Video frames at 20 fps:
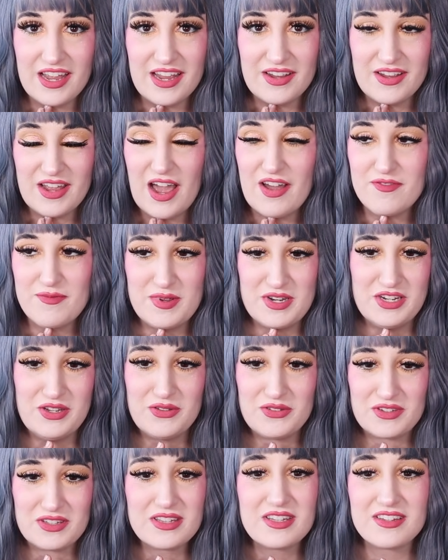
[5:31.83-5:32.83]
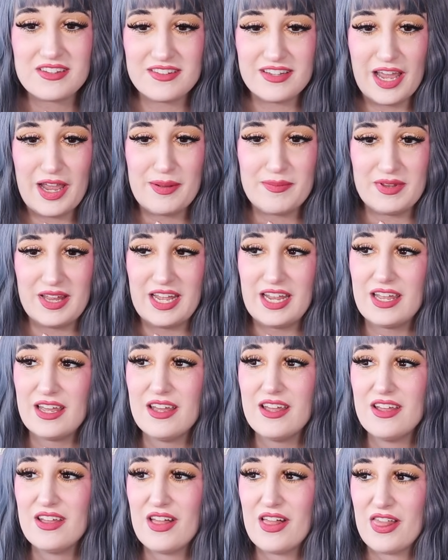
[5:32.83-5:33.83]
I have been using the same like
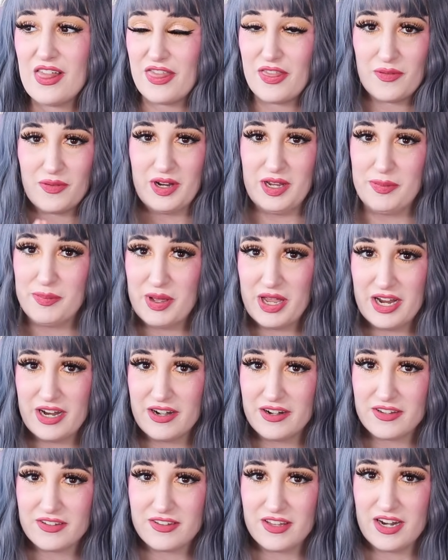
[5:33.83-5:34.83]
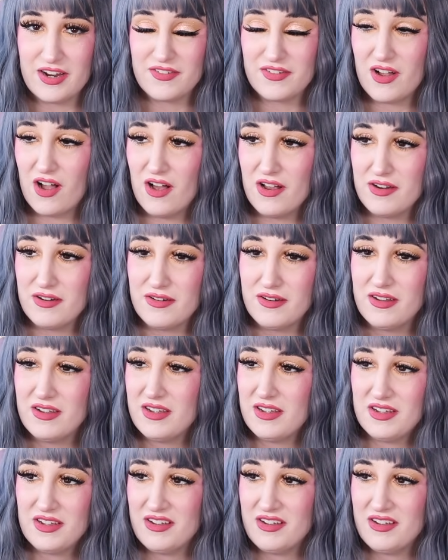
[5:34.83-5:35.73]
three pairs that I've gotten